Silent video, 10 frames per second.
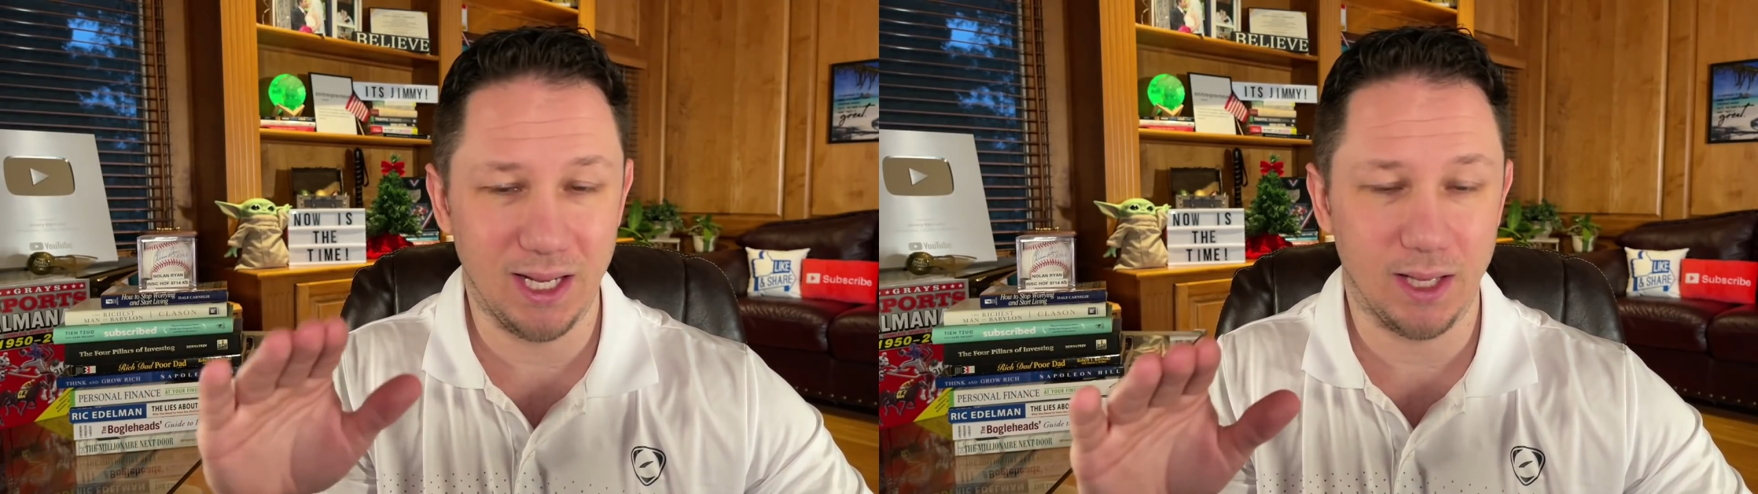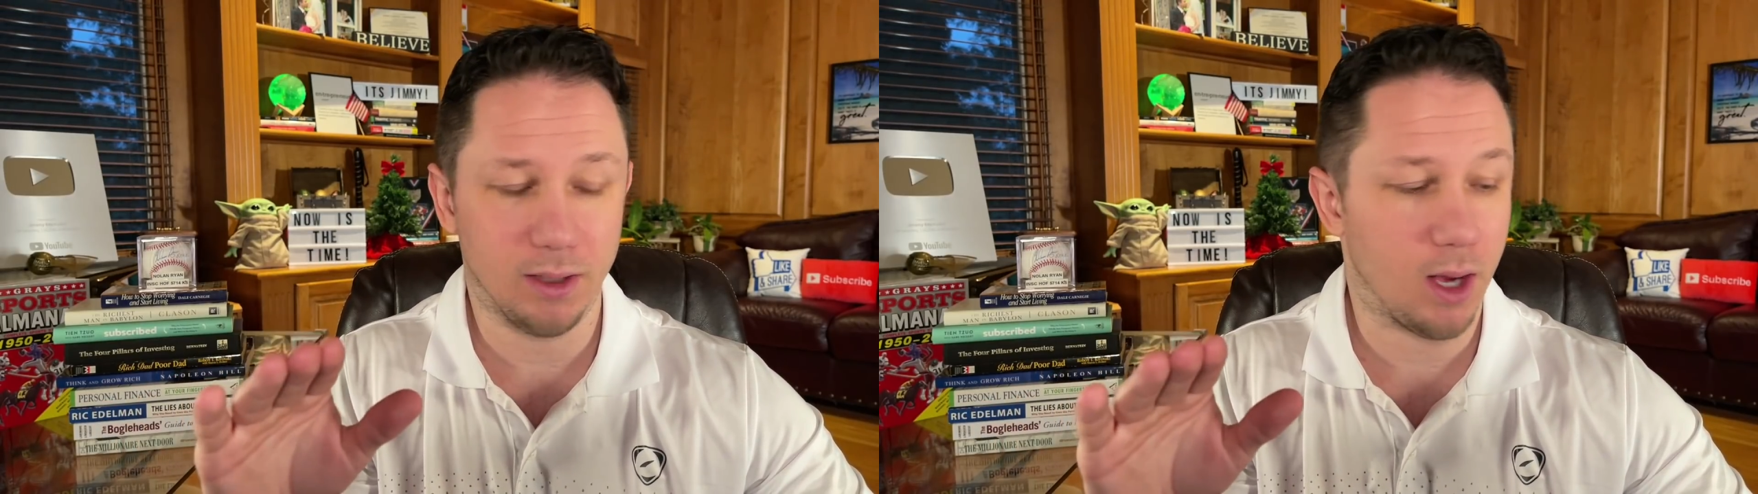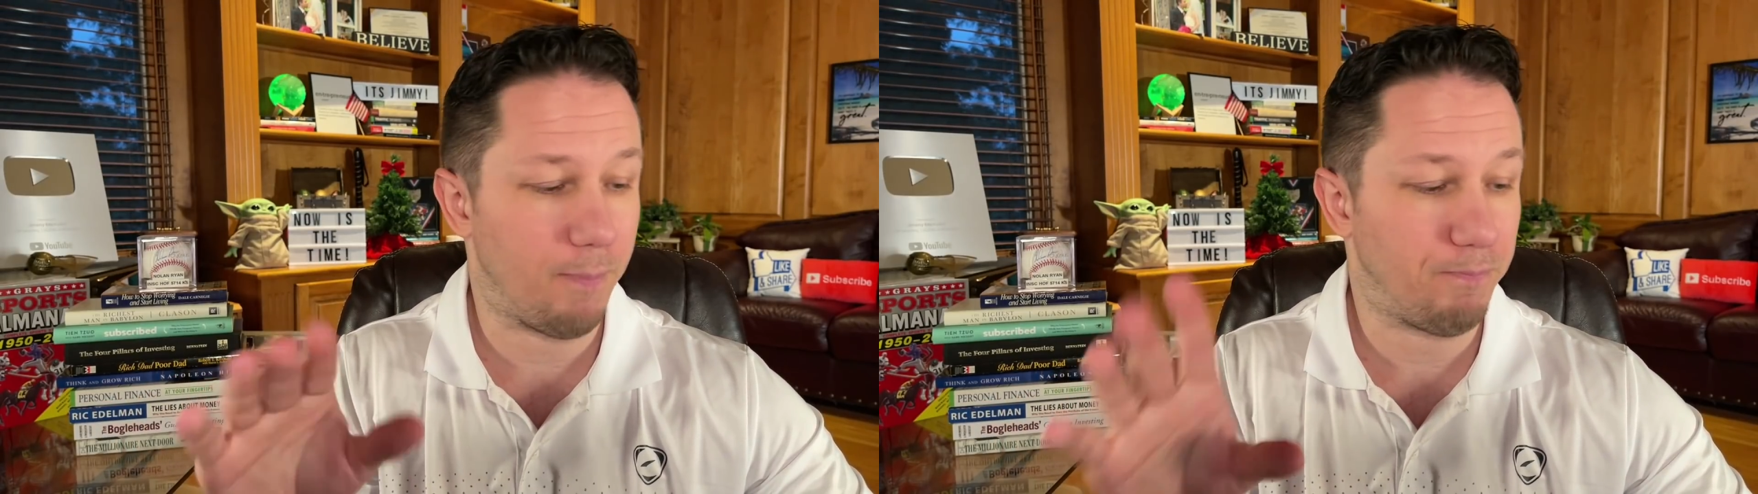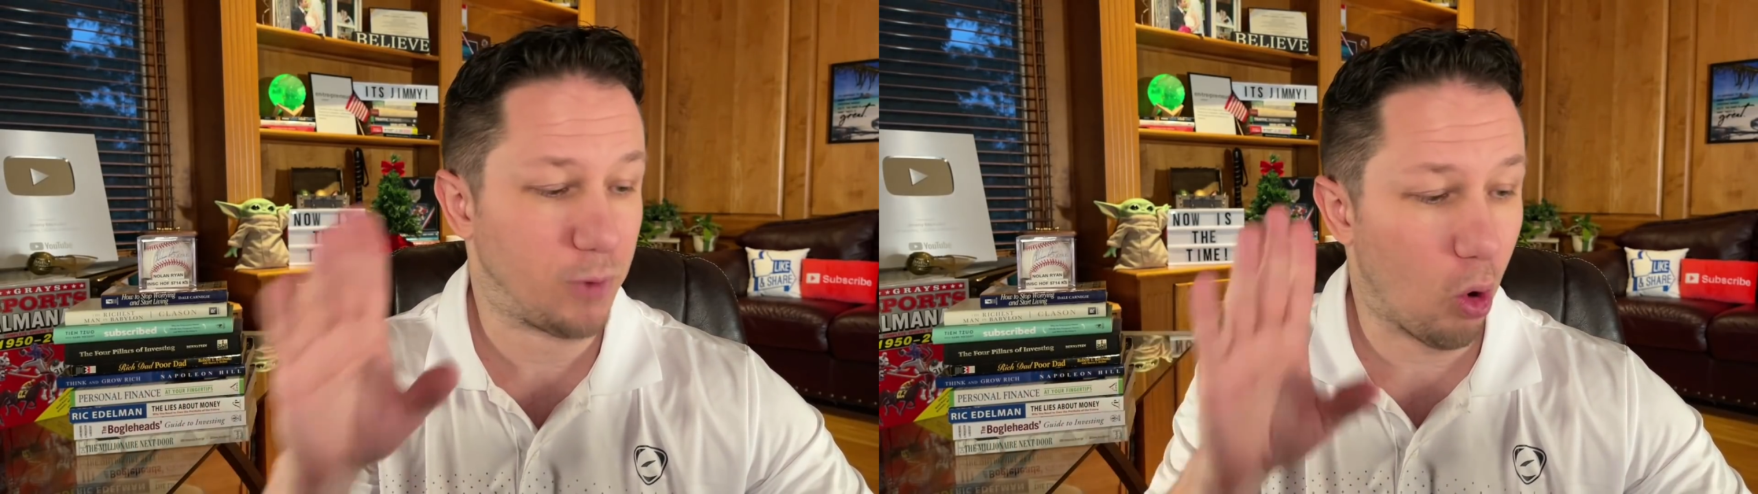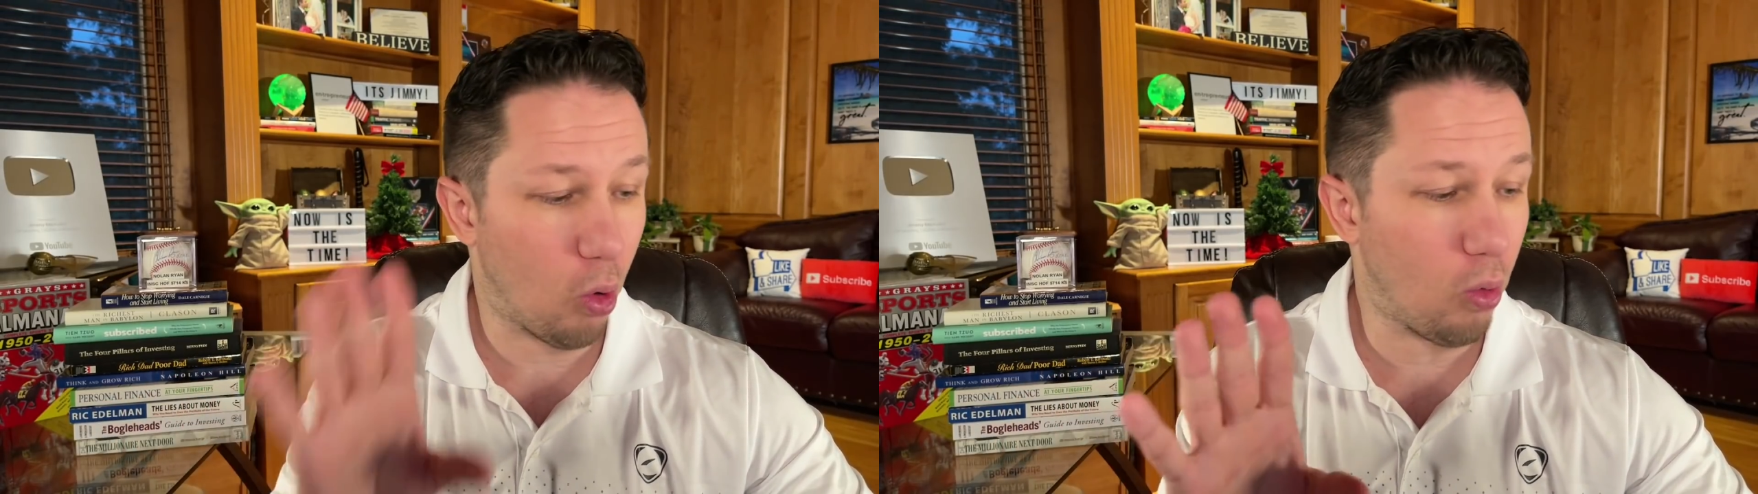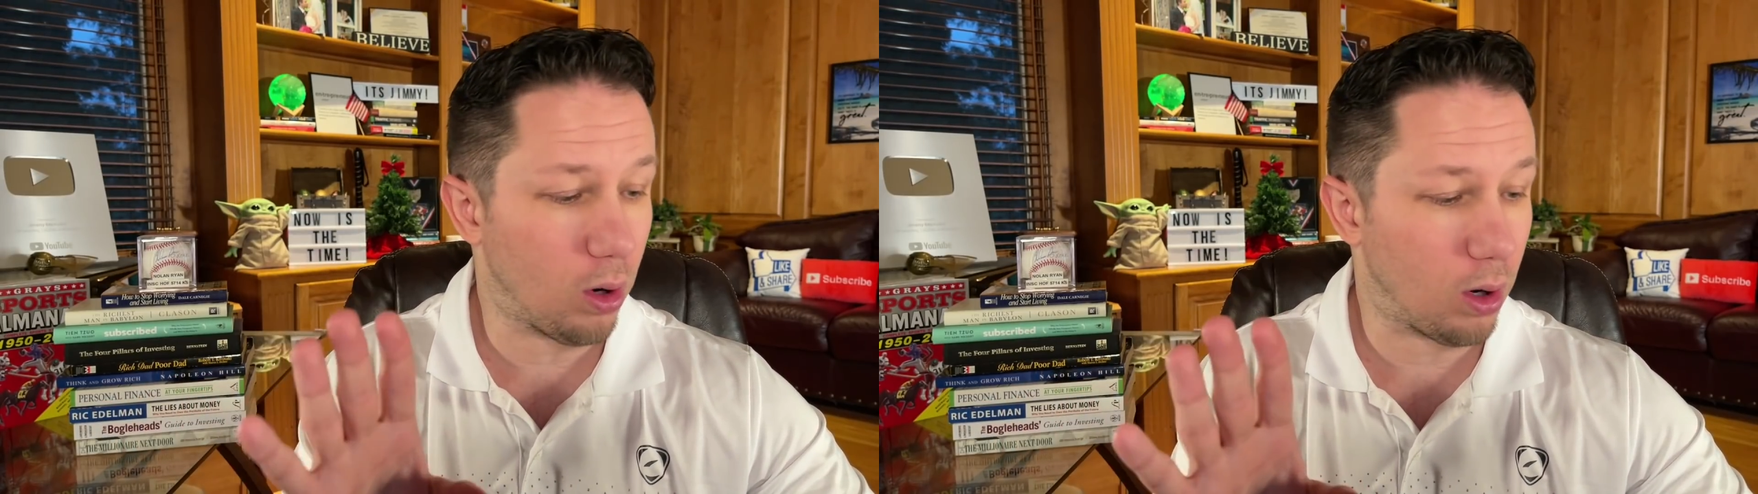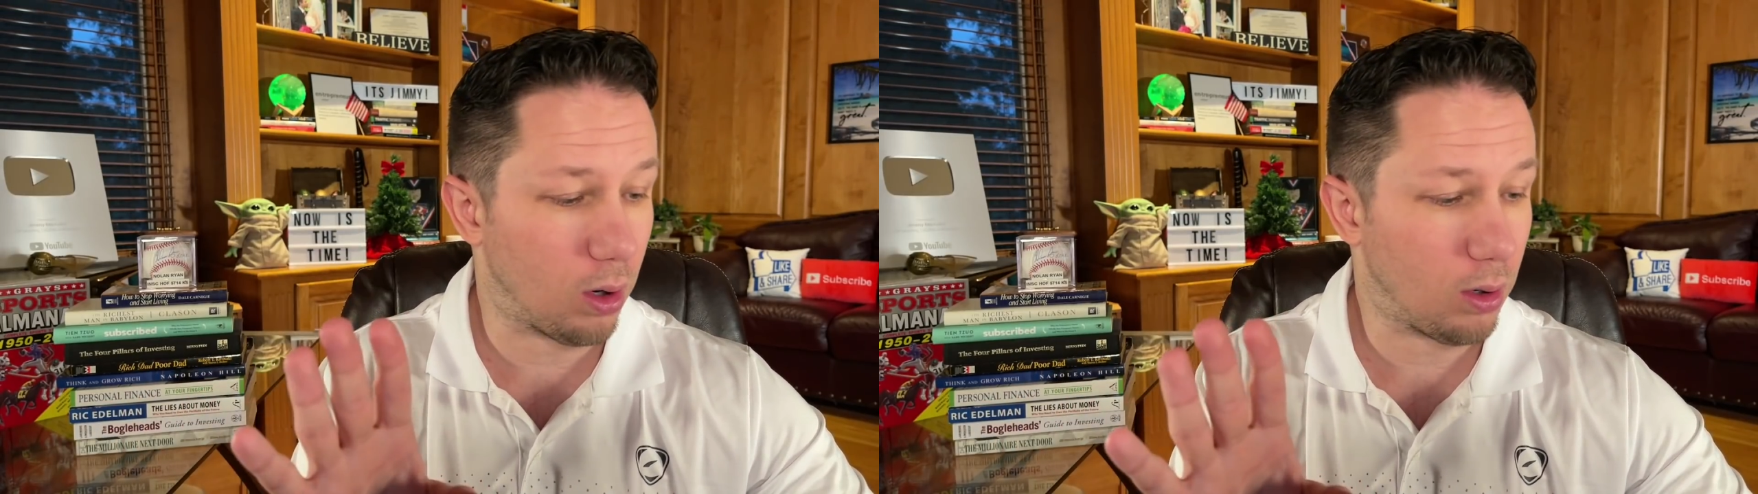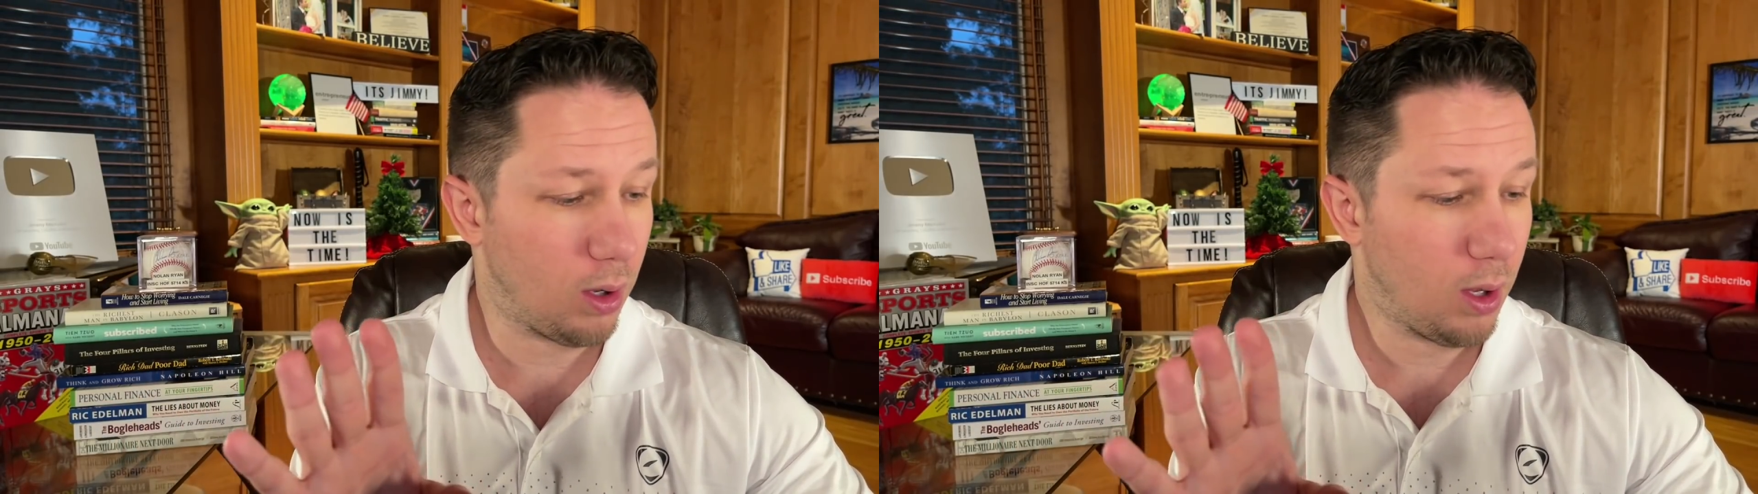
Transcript: income, or